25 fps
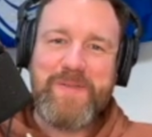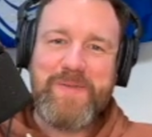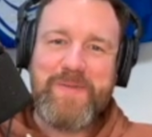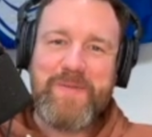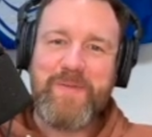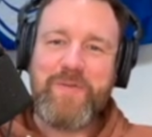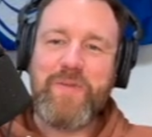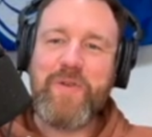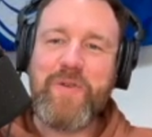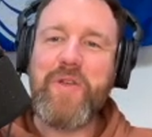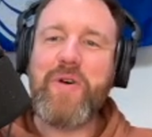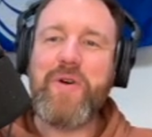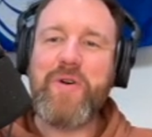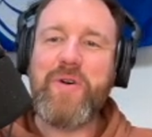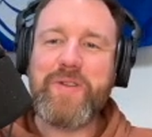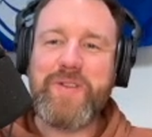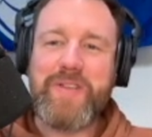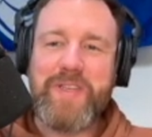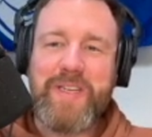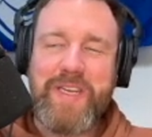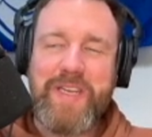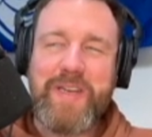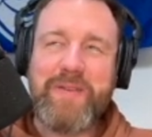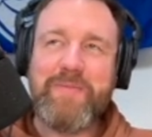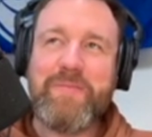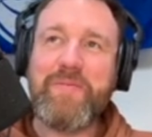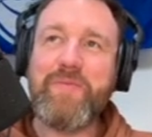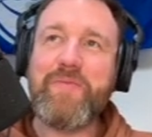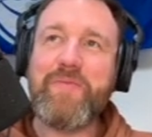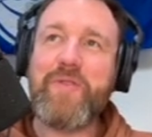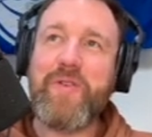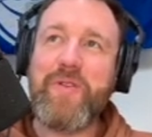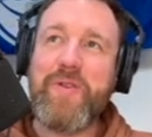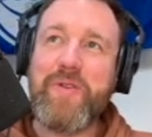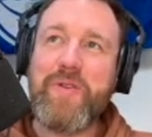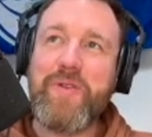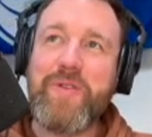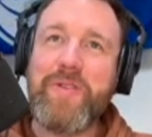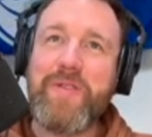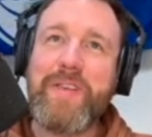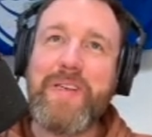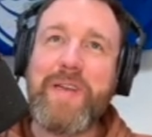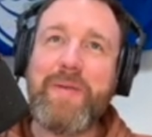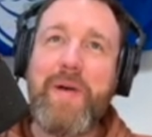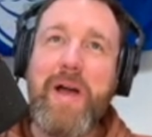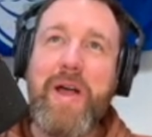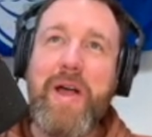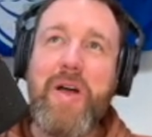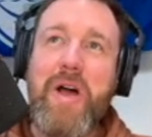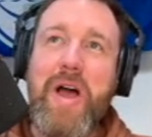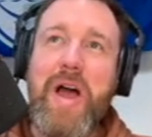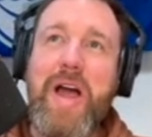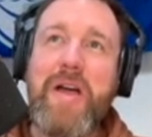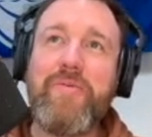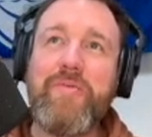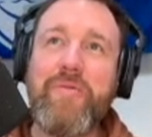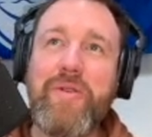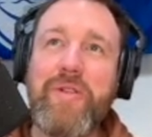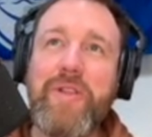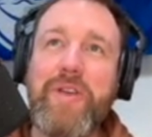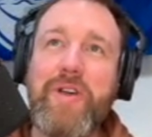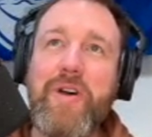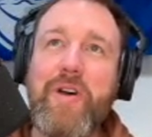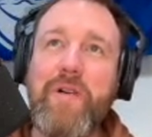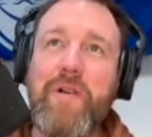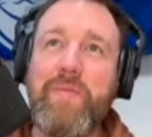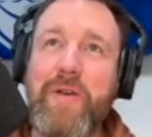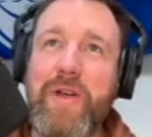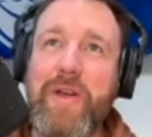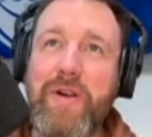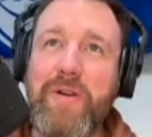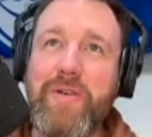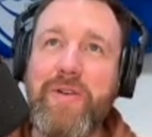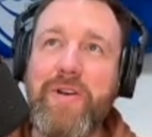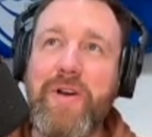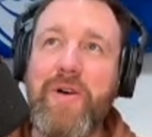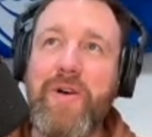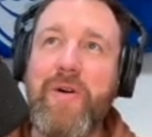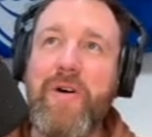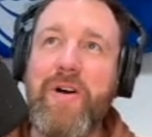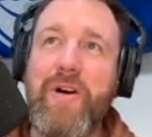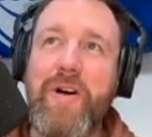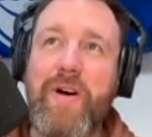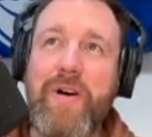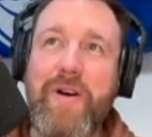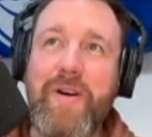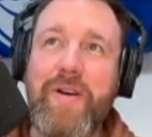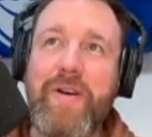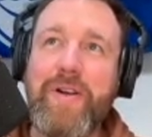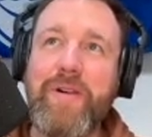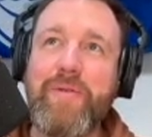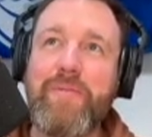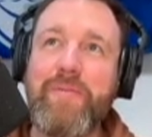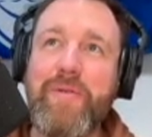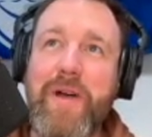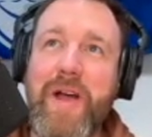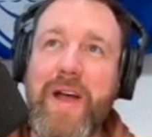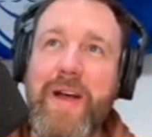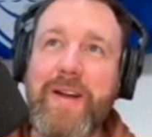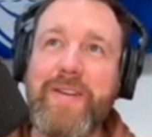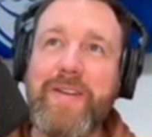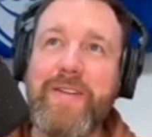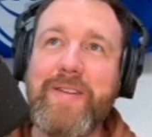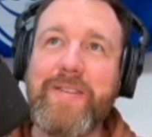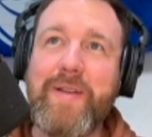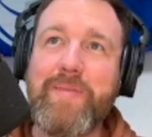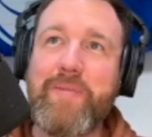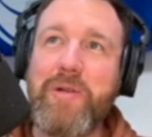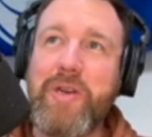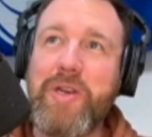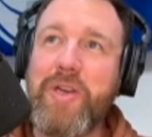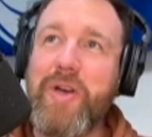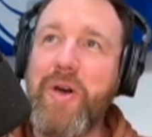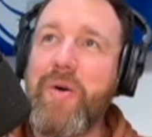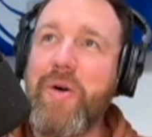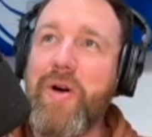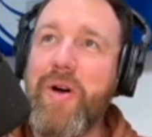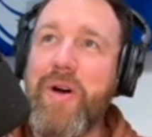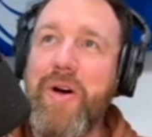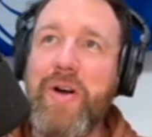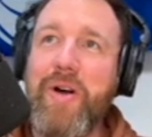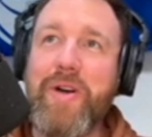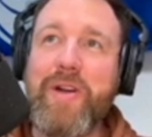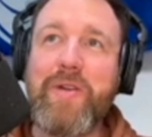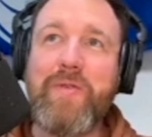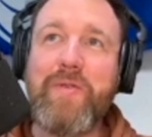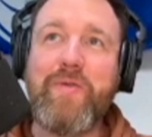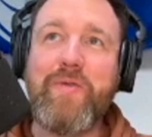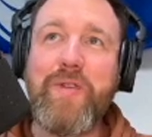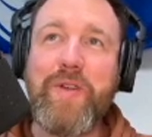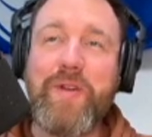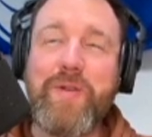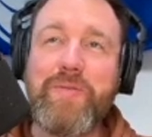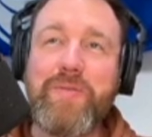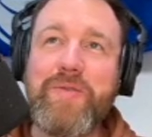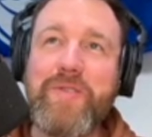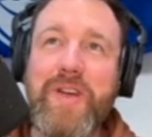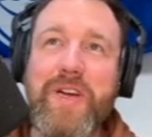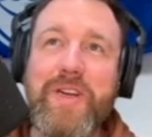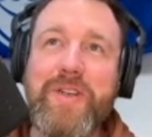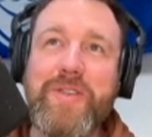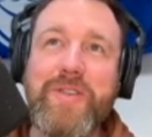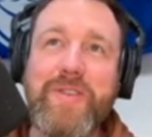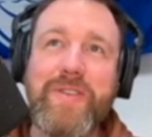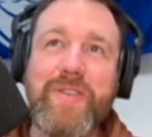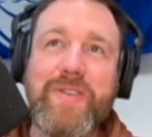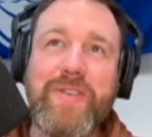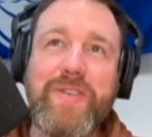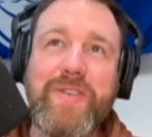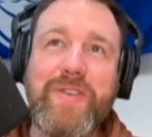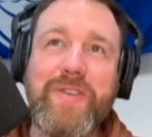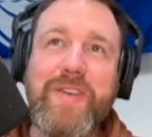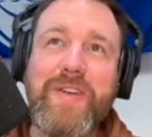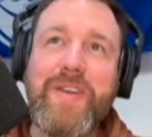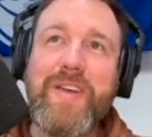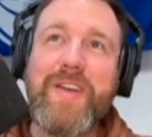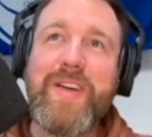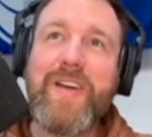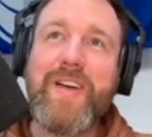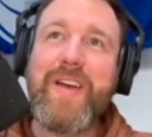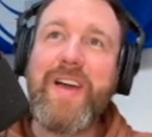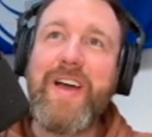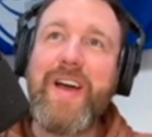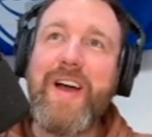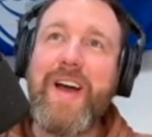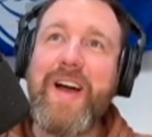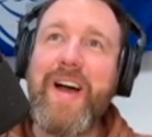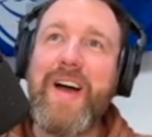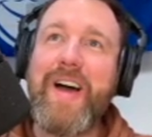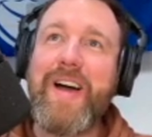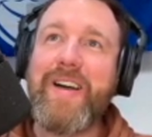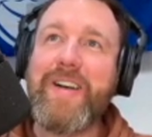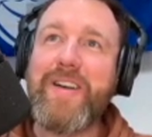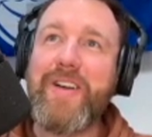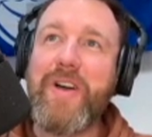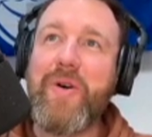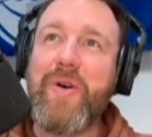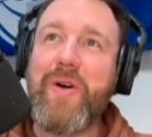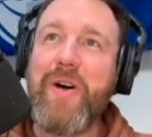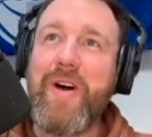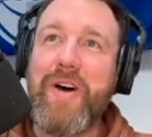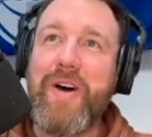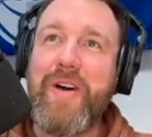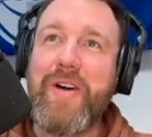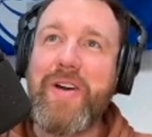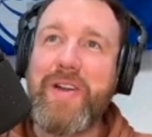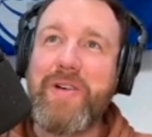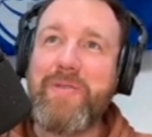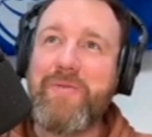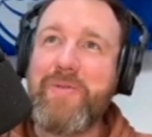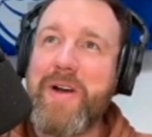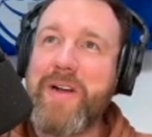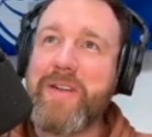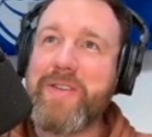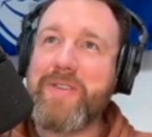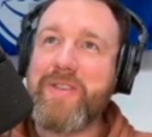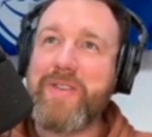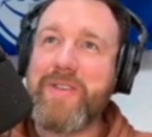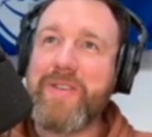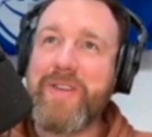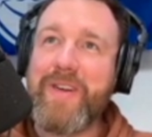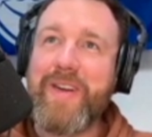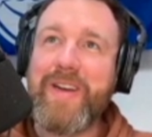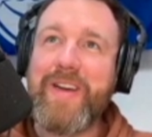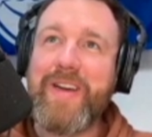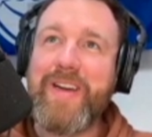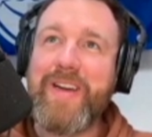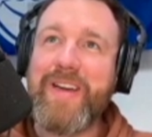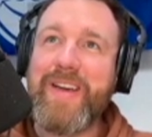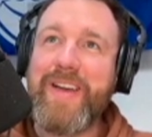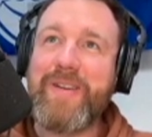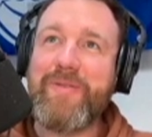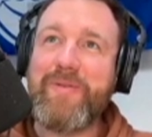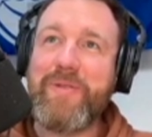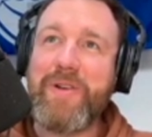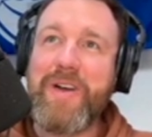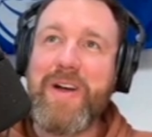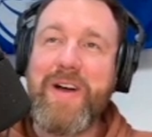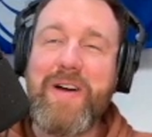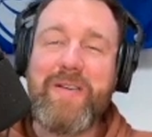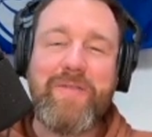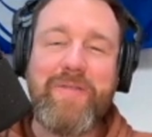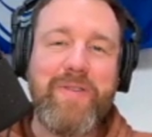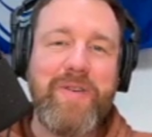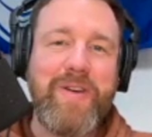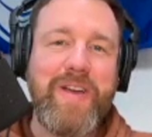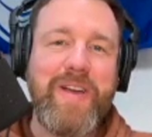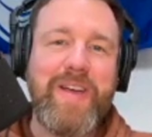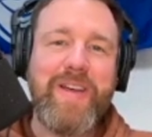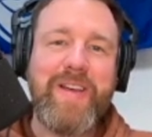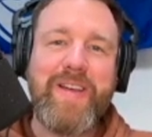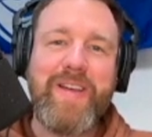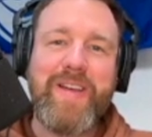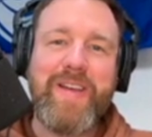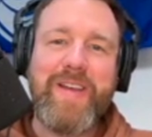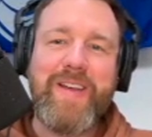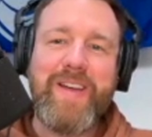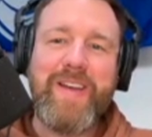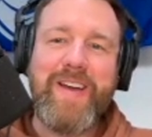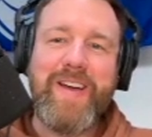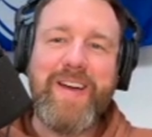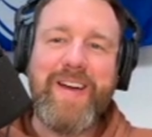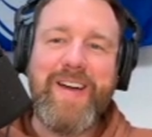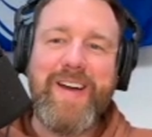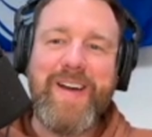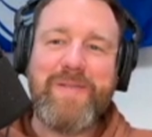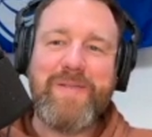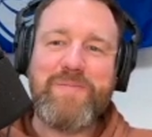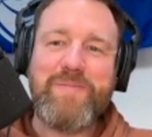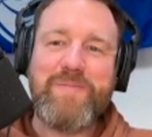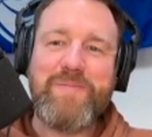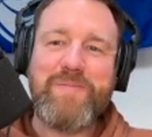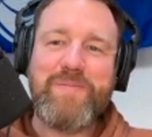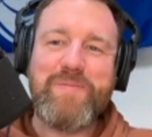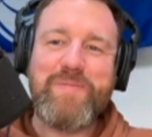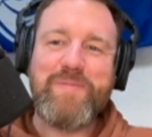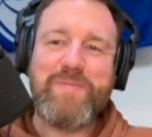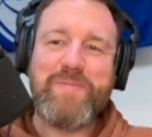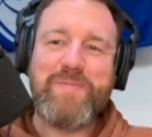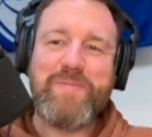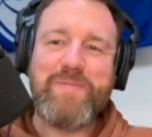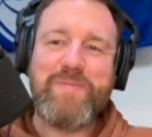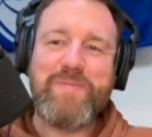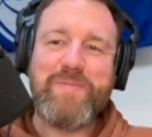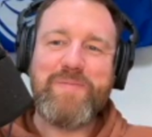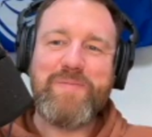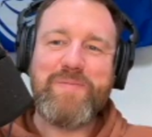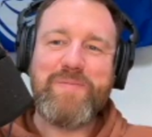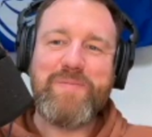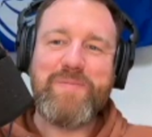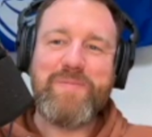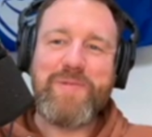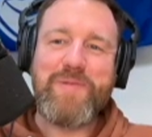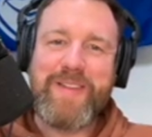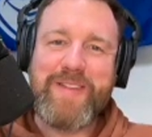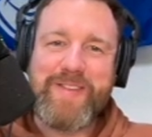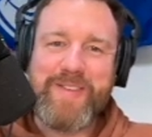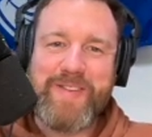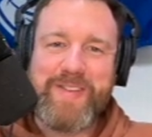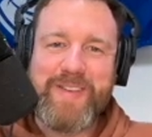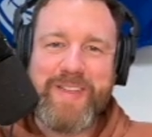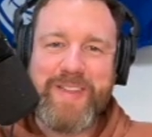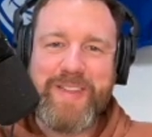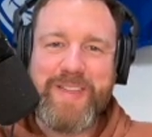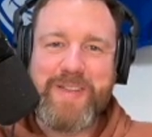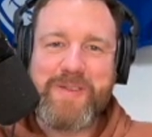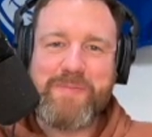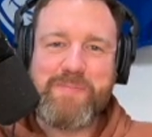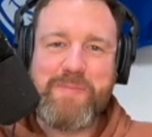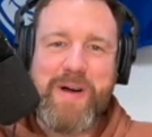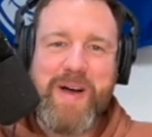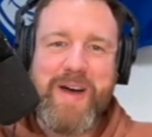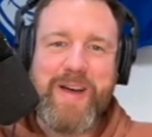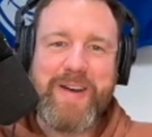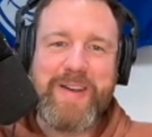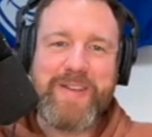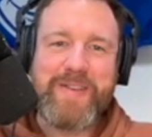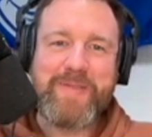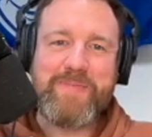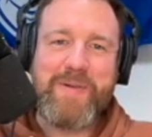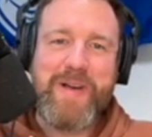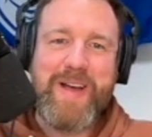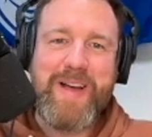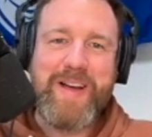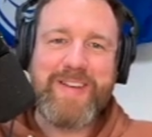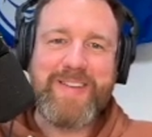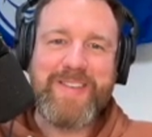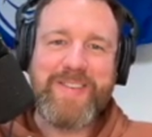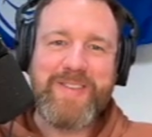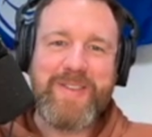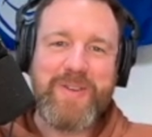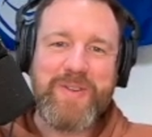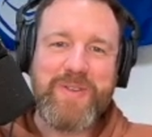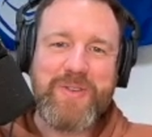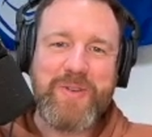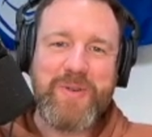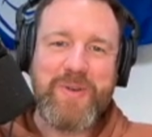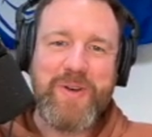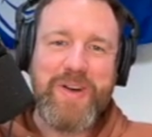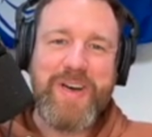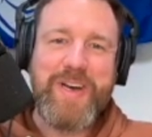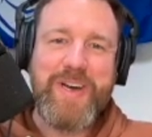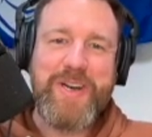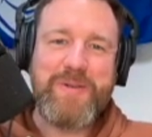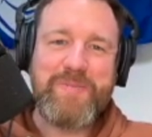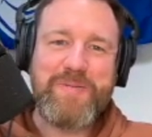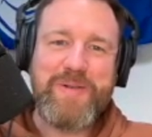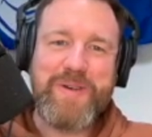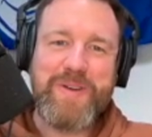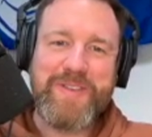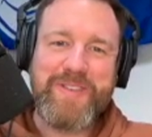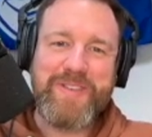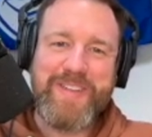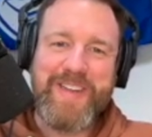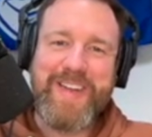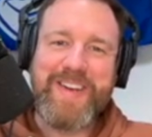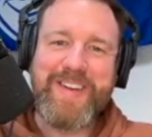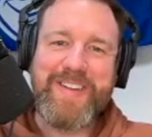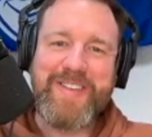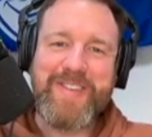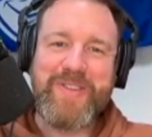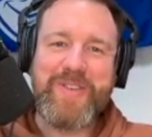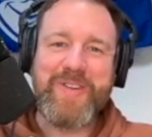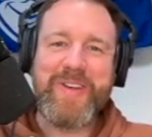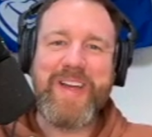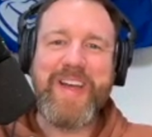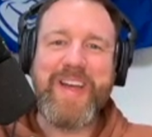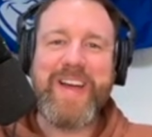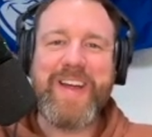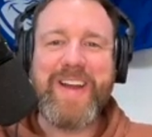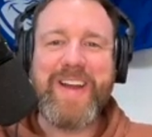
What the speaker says: For the whole team. I really hope they don't go hard in practice. I mean, go hard in film sessions, go hard in rest and recovery. But man, get these bodies back as close to 100% as you can.